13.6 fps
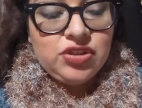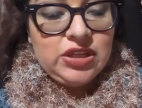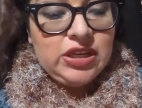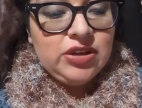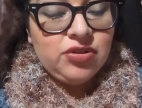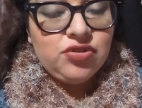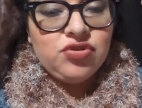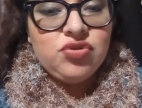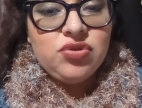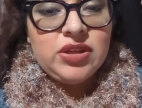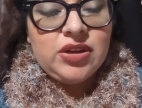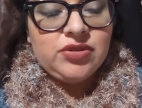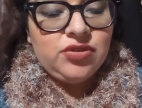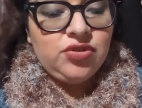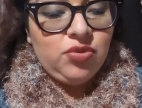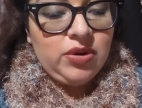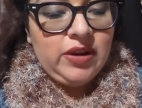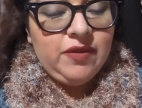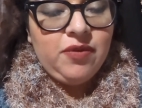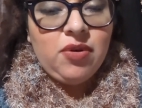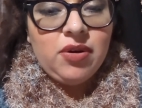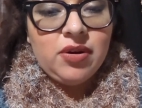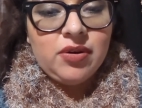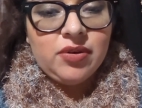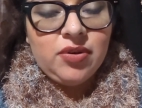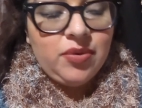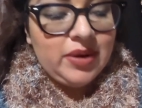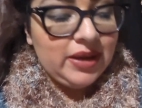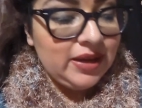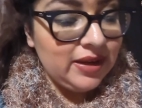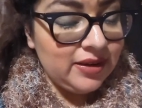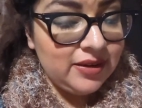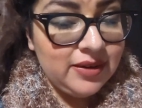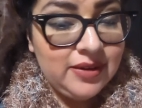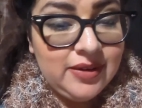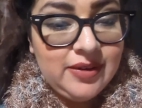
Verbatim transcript: year 2024 going in.